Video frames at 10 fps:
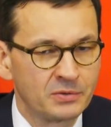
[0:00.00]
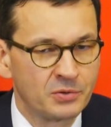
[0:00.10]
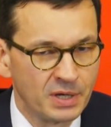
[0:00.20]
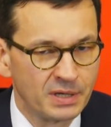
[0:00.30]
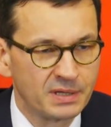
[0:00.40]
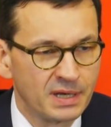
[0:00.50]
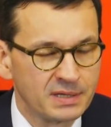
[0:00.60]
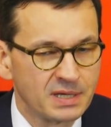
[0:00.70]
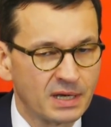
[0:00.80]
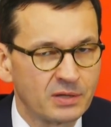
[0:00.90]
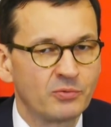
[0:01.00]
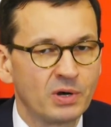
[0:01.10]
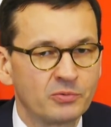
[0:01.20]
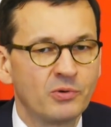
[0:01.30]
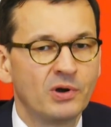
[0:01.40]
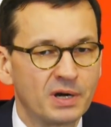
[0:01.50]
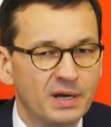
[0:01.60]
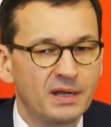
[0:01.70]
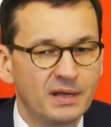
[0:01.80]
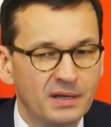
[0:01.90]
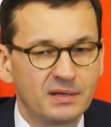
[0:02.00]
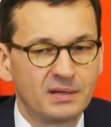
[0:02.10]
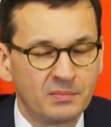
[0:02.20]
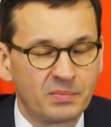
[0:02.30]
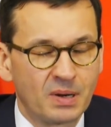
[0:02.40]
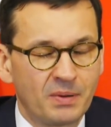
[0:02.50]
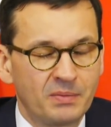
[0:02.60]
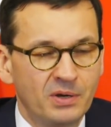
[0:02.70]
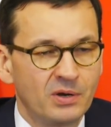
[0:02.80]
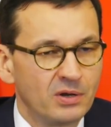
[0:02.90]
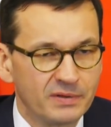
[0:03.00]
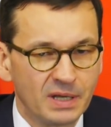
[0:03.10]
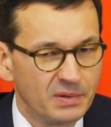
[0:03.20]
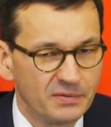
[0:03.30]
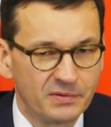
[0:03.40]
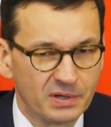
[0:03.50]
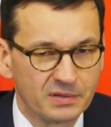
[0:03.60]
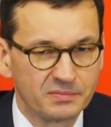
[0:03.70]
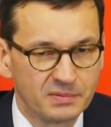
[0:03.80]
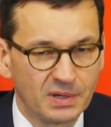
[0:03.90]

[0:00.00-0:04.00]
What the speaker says: during the Second World War, probably all of them, if not